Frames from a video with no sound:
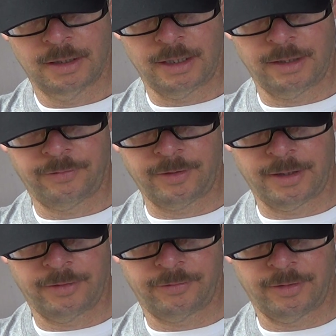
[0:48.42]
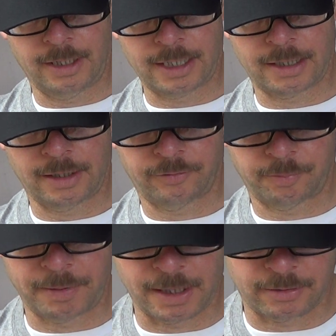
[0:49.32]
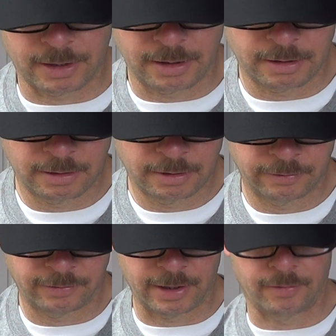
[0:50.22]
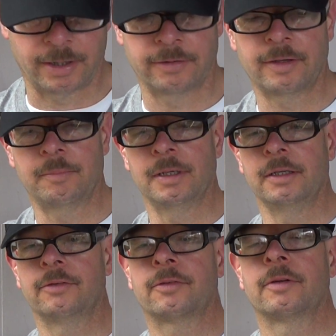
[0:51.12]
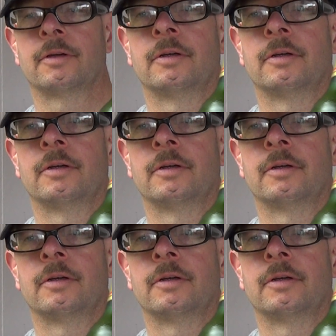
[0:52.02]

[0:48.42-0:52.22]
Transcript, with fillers: it says, Nec aspera terrent. That means